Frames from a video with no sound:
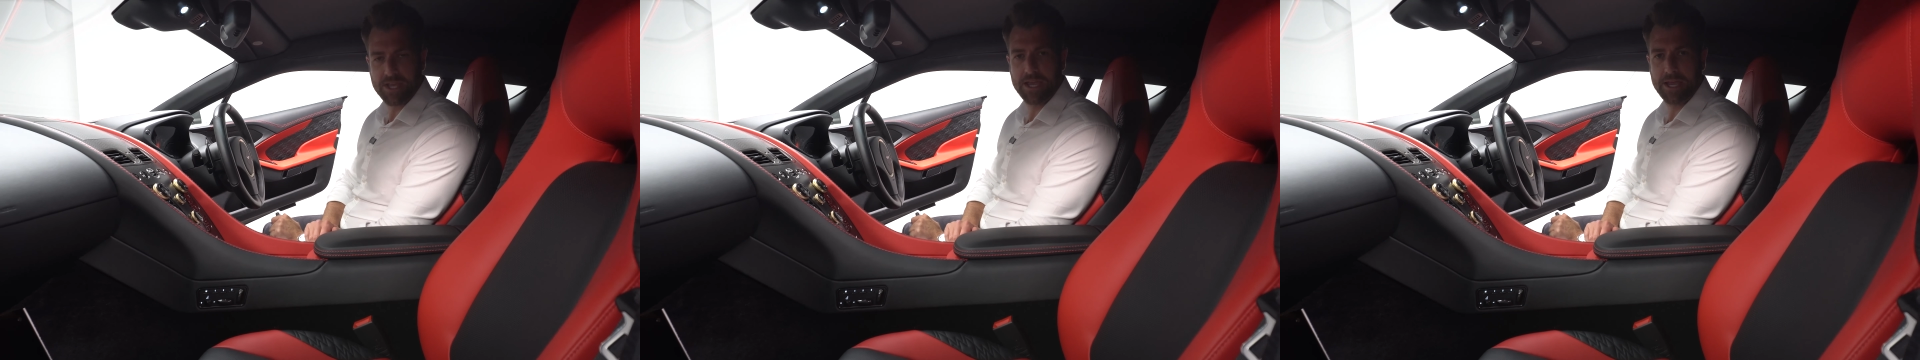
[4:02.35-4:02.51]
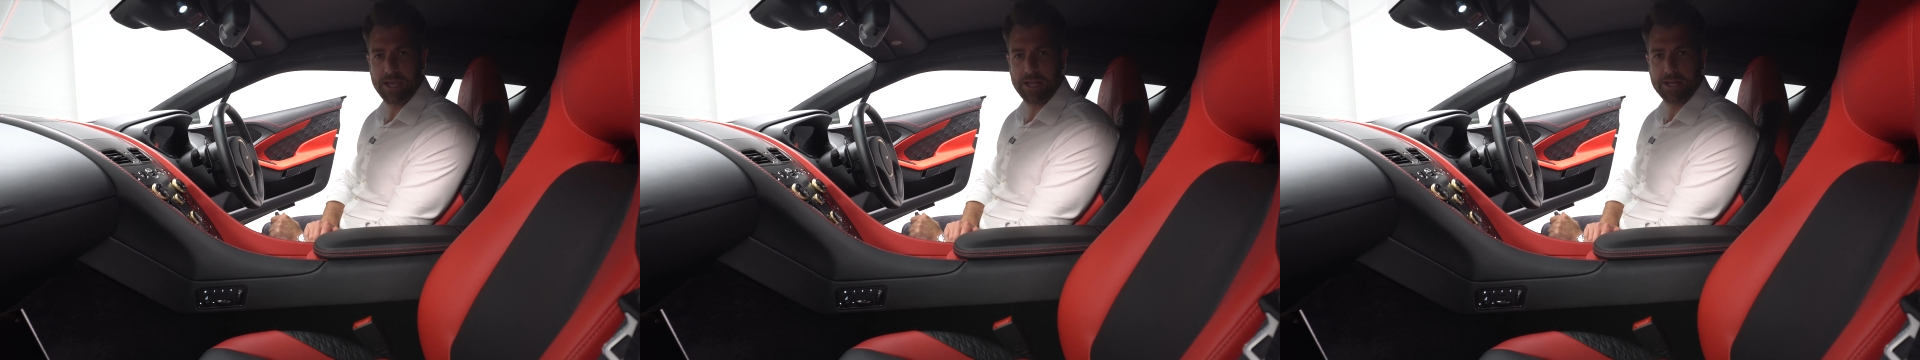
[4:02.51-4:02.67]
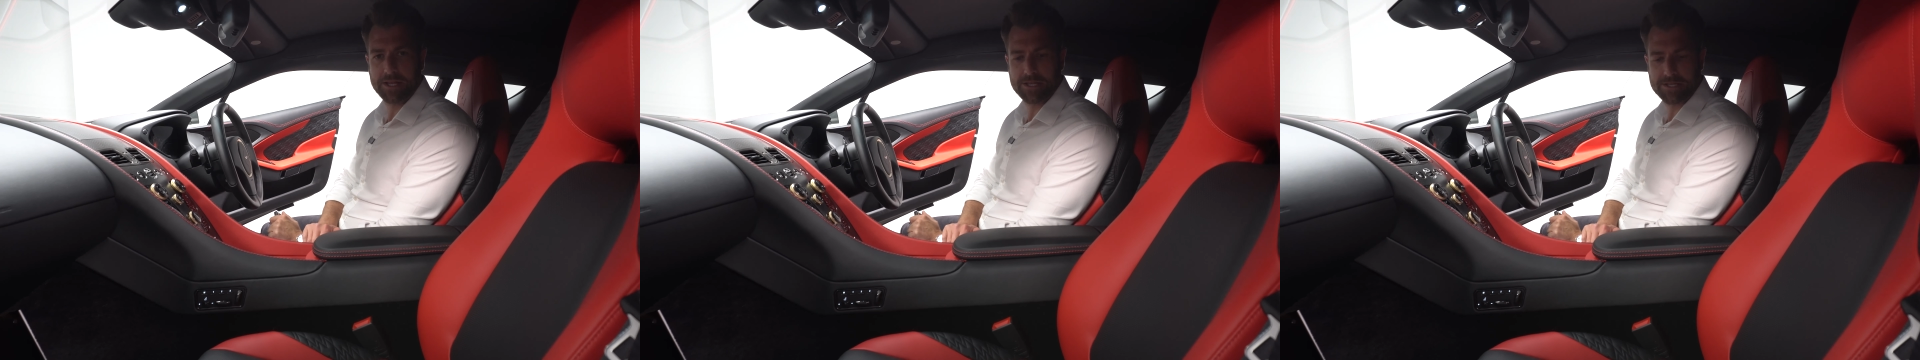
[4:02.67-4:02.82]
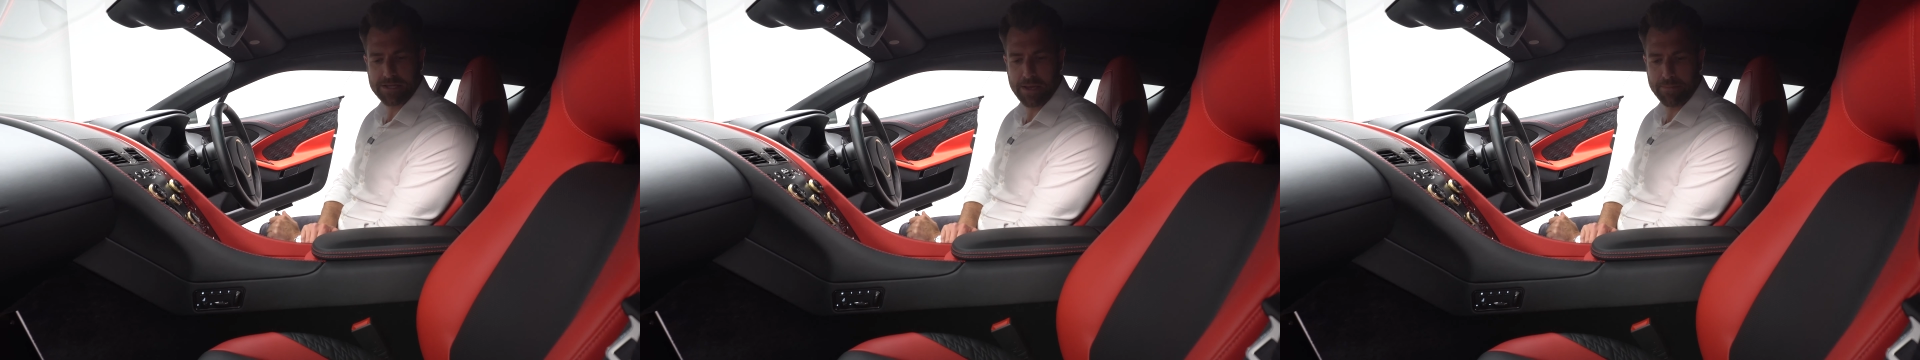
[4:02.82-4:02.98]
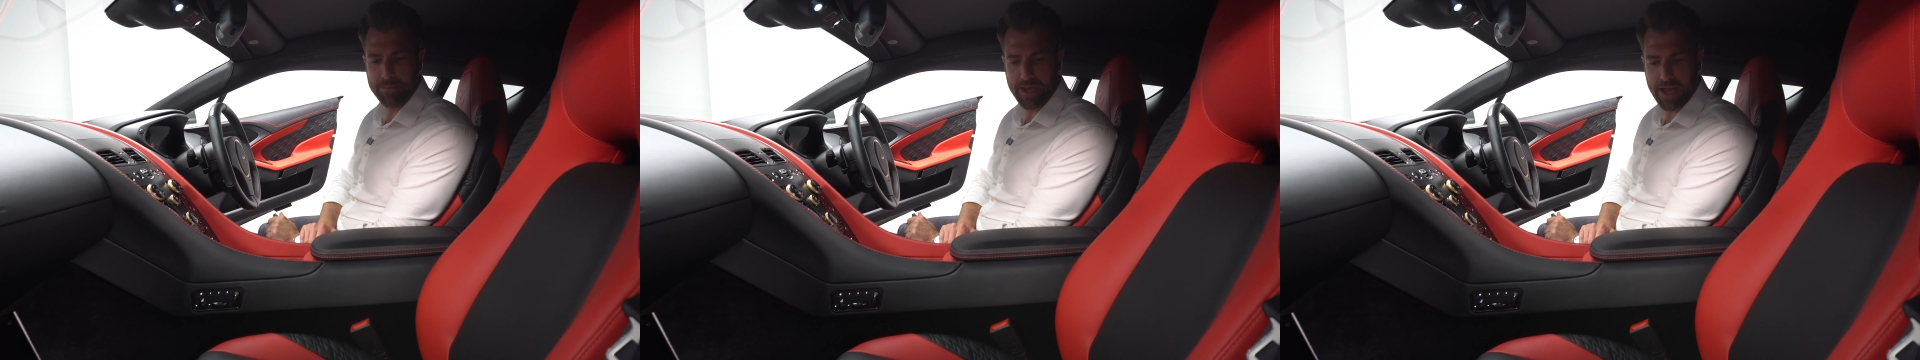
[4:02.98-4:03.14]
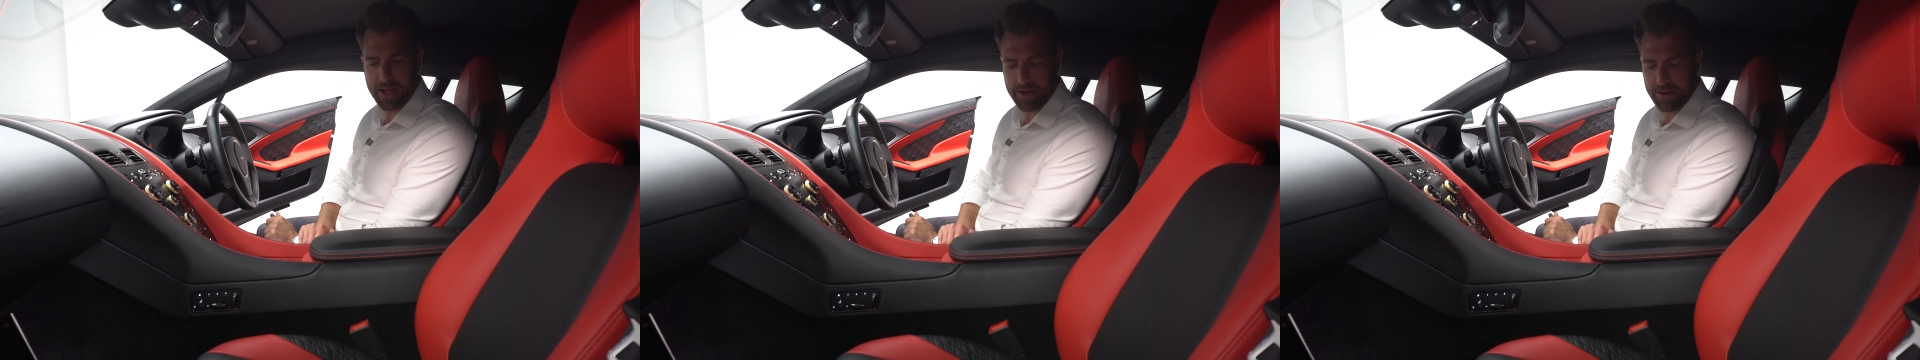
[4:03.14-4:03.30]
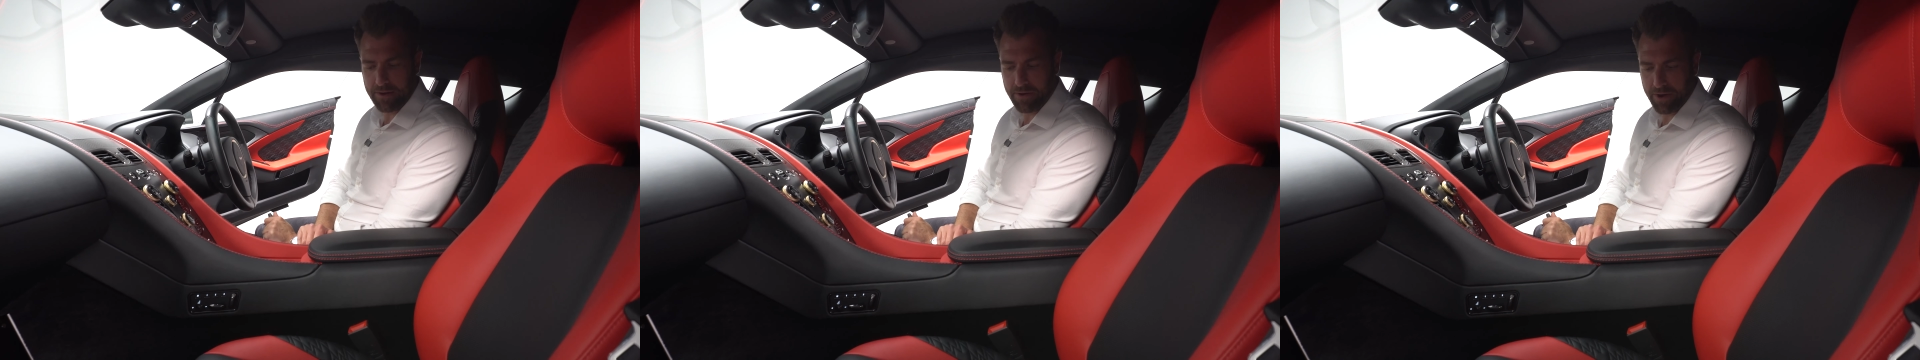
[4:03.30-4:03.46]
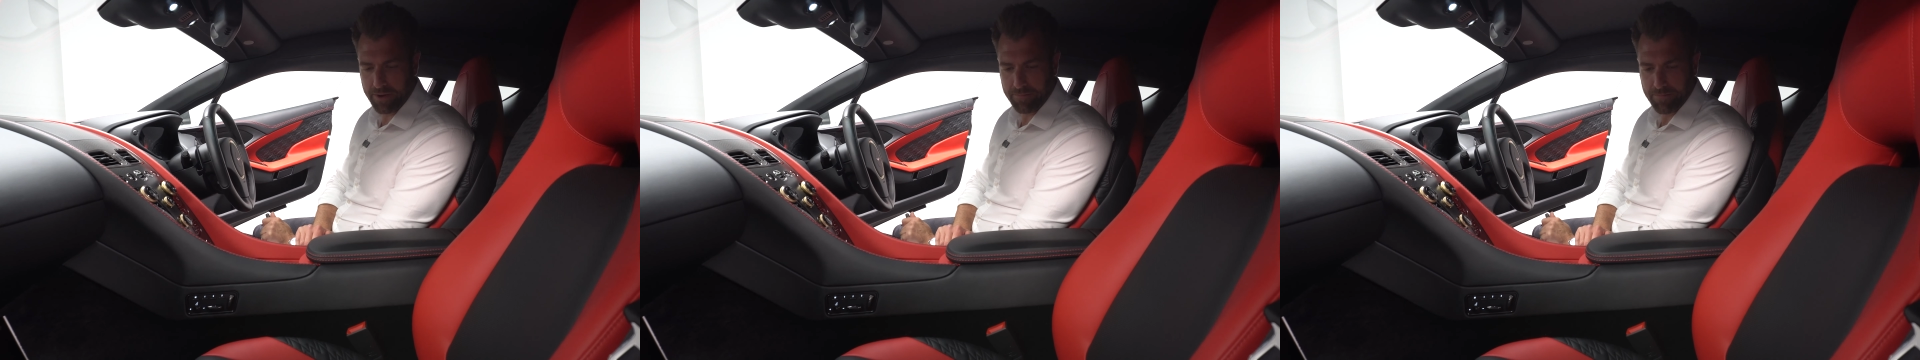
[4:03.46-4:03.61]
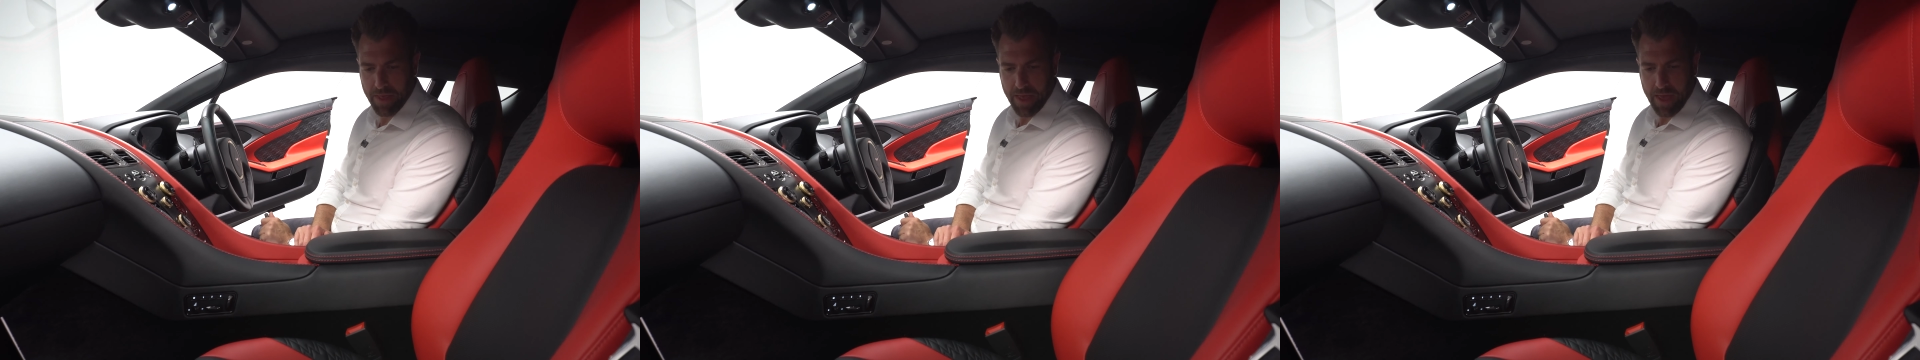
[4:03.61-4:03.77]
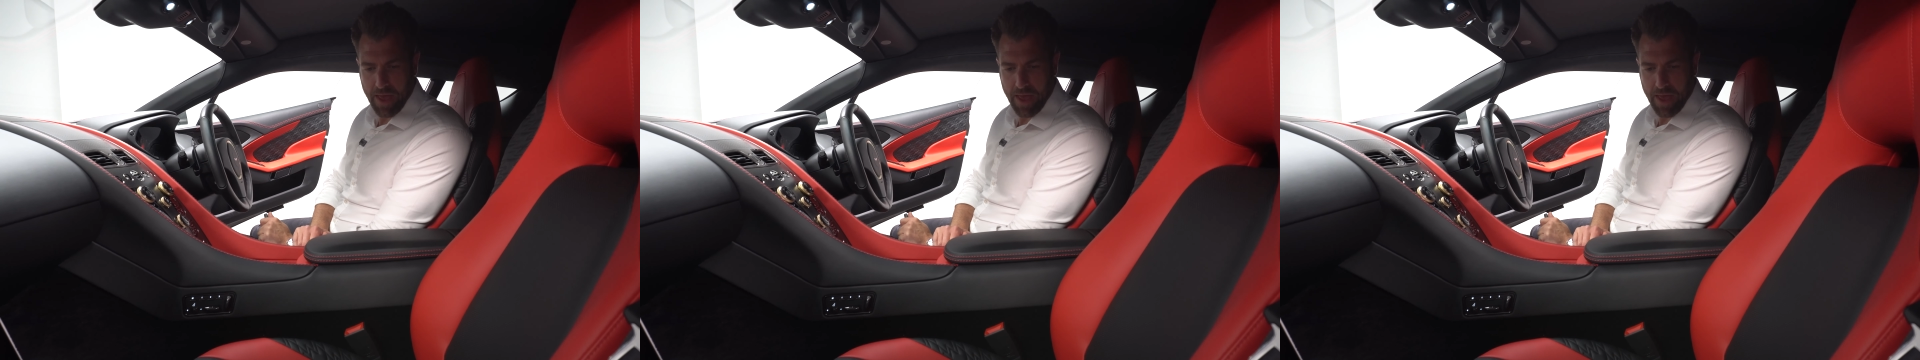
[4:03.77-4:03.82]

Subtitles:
in semi-aniline,